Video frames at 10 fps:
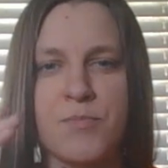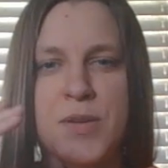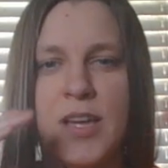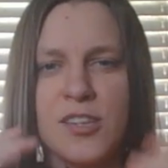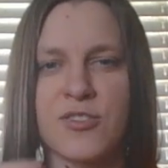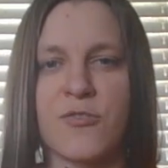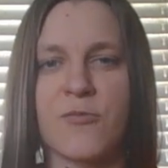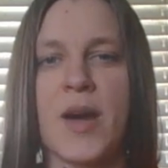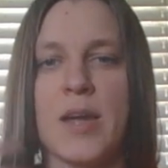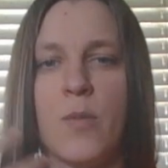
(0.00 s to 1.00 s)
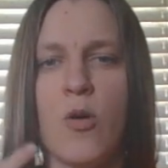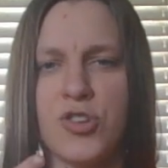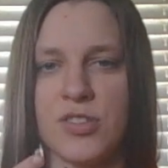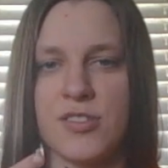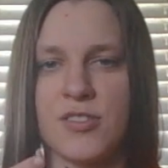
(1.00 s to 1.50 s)
because of my
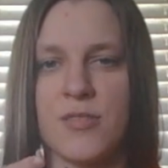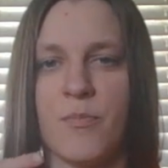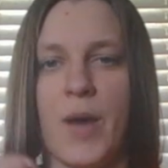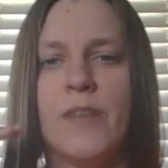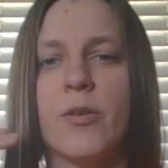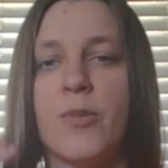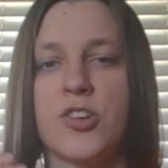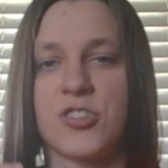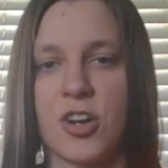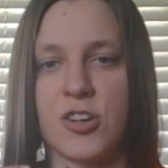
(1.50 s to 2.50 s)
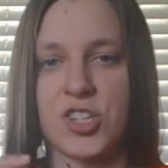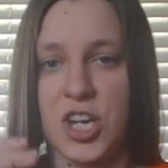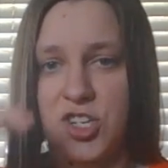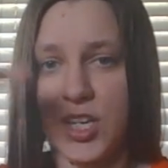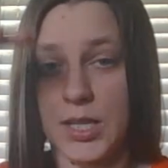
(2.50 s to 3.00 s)
emotions, my vibrations started
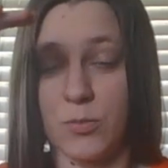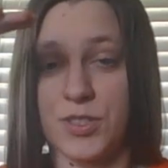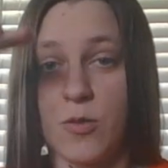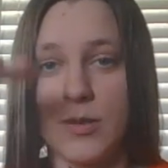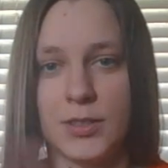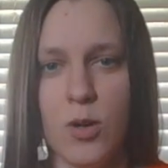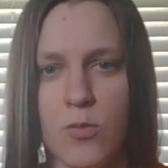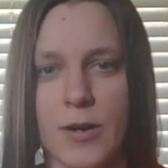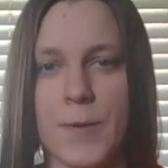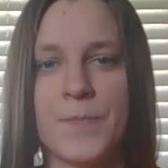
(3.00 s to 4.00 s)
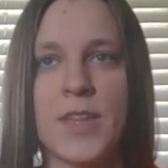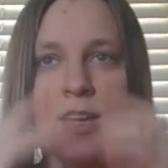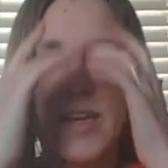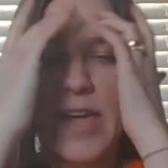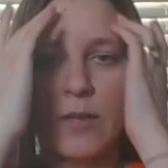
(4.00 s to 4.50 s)
changing and it was going lower.
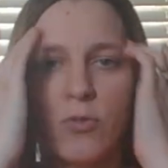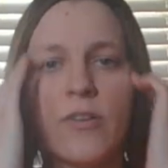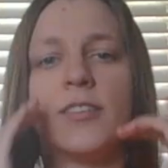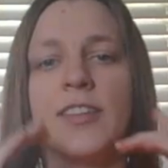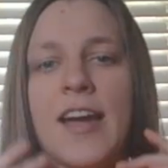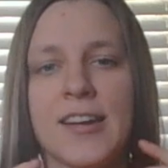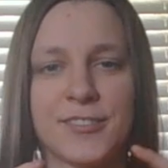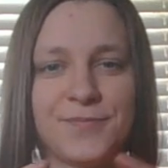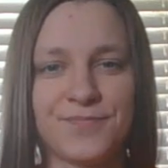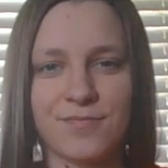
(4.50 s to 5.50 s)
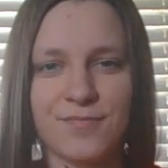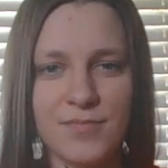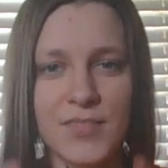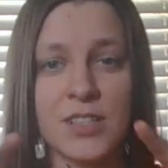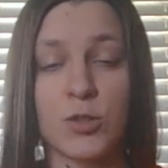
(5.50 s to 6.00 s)
And with all that,
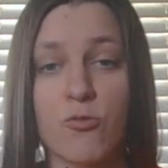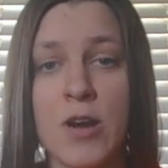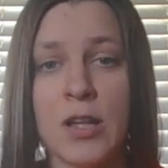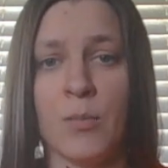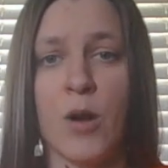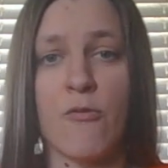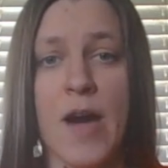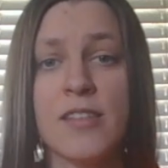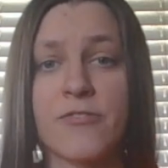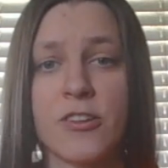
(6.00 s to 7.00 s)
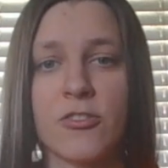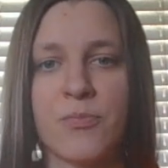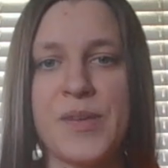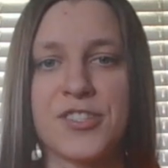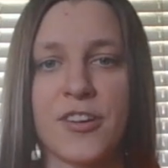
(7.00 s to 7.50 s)
the realm right in front of
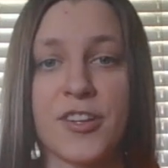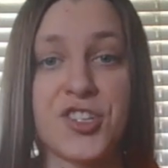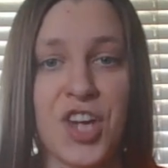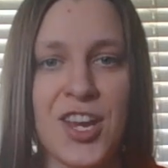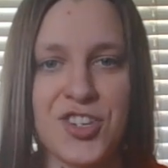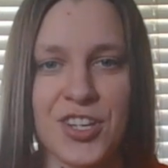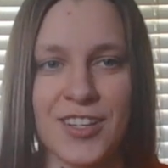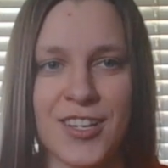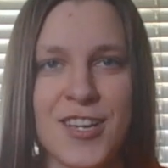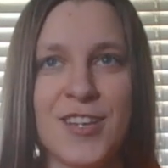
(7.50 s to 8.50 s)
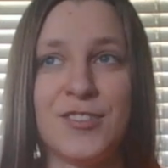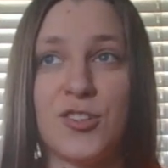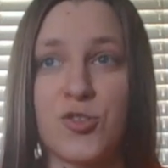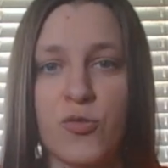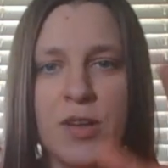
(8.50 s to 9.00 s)
me started changing. The
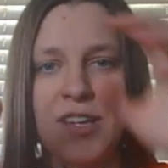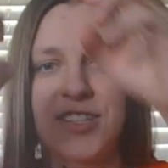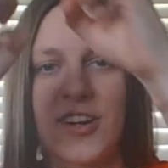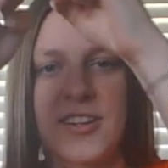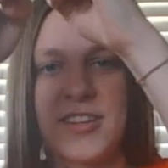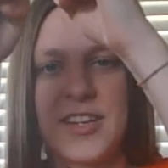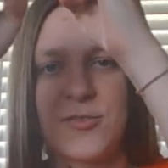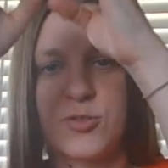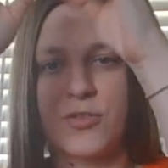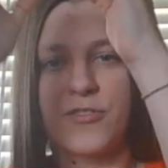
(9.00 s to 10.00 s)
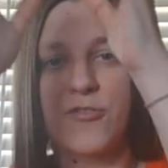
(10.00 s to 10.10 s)
trees started, like, you know, sort of